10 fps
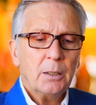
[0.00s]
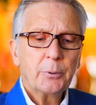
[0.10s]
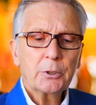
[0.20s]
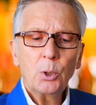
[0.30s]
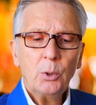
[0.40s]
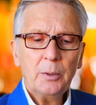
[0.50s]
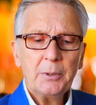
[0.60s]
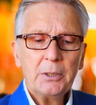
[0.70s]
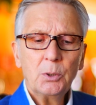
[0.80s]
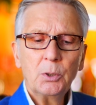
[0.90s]
But lo and
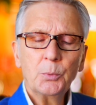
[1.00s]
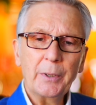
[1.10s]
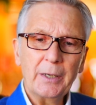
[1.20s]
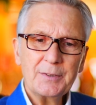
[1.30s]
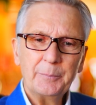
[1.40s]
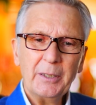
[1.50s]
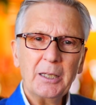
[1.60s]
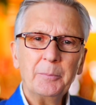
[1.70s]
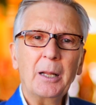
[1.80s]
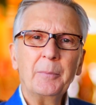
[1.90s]
behold, when I
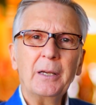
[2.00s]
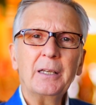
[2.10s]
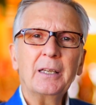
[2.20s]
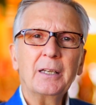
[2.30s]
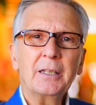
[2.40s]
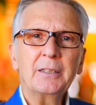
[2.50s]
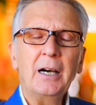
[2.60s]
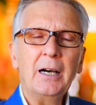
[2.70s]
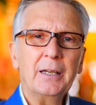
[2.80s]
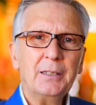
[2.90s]
became an American,
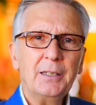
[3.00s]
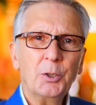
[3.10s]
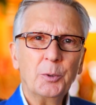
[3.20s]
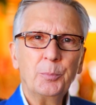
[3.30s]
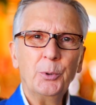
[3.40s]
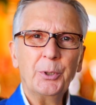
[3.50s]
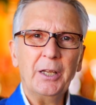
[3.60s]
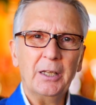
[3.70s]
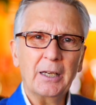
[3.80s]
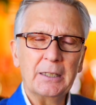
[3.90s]
I ended up
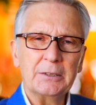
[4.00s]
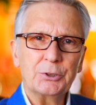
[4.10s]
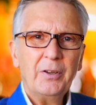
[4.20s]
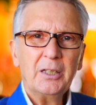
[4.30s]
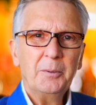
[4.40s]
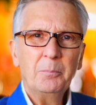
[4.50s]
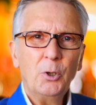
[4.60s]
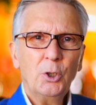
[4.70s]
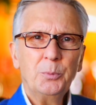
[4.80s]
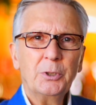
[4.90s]
looking at a very
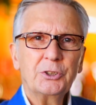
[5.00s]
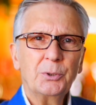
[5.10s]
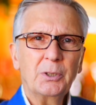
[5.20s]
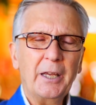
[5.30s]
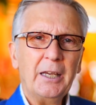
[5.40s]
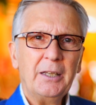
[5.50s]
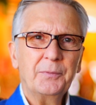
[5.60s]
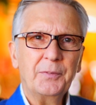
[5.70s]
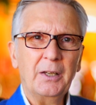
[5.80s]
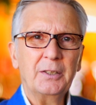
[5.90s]
monumental
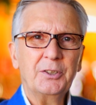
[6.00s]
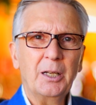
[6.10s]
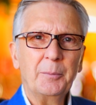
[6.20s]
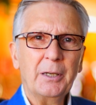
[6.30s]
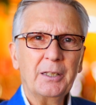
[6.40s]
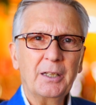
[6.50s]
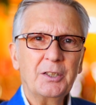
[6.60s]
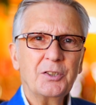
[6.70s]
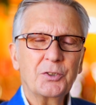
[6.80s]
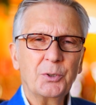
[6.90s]
event in American
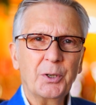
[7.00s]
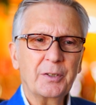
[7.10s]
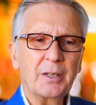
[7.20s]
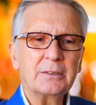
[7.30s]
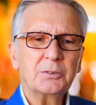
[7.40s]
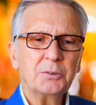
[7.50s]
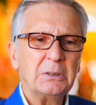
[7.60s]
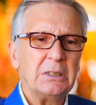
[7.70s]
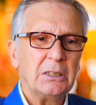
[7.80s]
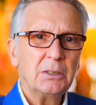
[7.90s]
history that,
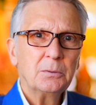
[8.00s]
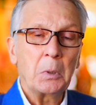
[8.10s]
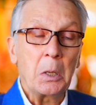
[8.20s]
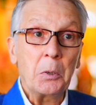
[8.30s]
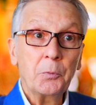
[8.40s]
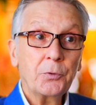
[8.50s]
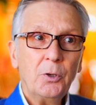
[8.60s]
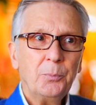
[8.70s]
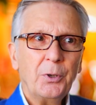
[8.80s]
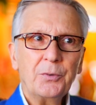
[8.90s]
for
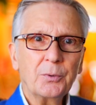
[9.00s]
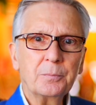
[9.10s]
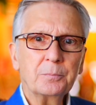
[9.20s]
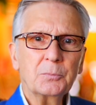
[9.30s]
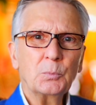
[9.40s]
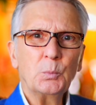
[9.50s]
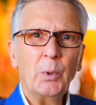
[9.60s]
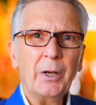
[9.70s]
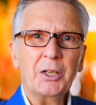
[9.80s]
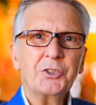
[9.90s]
some reason,
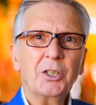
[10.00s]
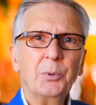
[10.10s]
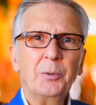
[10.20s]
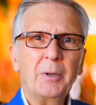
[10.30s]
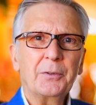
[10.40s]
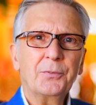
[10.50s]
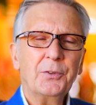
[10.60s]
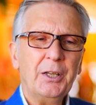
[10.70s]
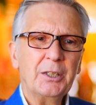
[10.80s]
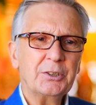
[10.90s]
when I shared with my
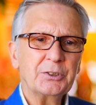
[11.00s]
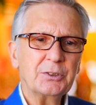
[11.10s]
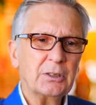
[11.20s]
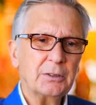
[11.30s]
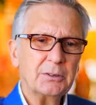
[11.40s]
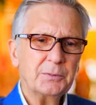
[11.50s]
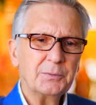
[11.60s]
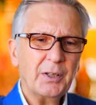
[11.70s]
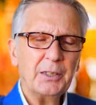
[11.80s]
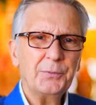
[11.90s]
friend,
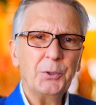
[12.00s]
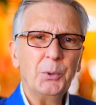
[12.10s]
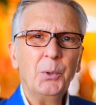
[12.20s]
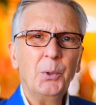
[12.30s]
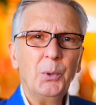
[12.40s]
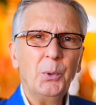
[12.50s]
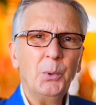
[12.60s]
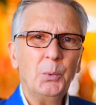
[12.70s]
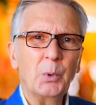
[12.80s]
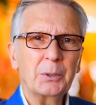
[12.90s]
very few
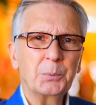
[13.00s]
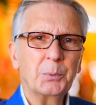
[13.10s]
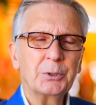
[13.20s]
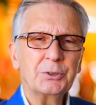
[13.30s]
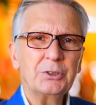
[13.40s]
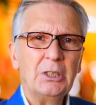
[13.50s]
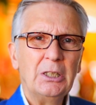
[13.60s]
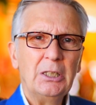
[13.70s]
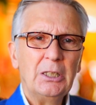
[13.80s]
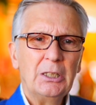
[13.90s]
knew what
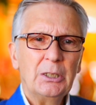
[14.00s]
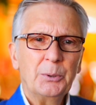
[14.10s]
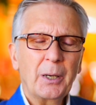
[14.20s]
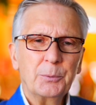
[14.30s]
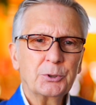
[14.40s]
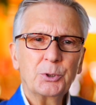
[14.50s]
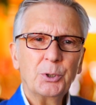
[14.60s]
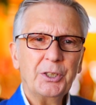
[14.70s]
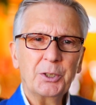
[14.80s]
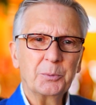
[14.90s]
I was
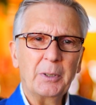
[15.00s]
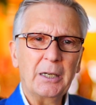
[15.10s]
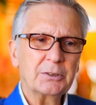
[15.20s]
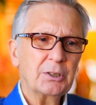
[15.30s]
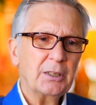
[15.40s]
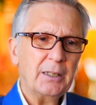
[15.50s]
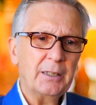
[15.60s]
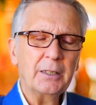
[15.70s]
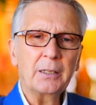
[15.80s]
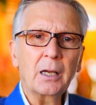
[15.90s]
talking about,
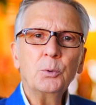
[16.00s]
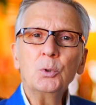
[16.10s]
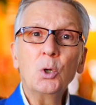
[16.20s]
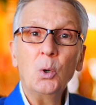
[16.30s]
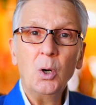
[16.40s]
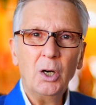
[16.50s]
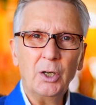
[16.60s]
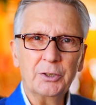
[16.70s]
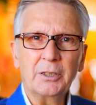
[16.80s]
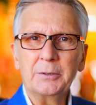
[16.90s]
and I could go
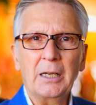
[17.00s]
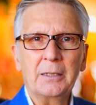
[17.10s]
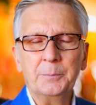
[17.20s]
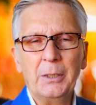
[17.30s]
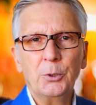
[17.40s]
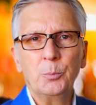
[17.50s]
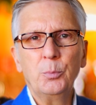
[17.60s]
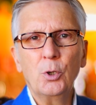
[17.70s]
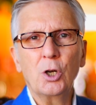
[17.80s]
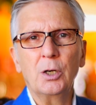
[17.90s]
on. I mean, the
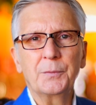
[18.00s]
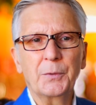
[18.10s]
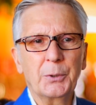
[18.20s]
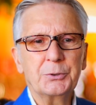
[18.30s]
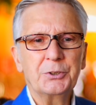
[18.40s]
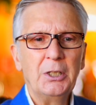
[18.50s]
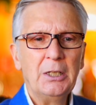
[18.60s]
book covers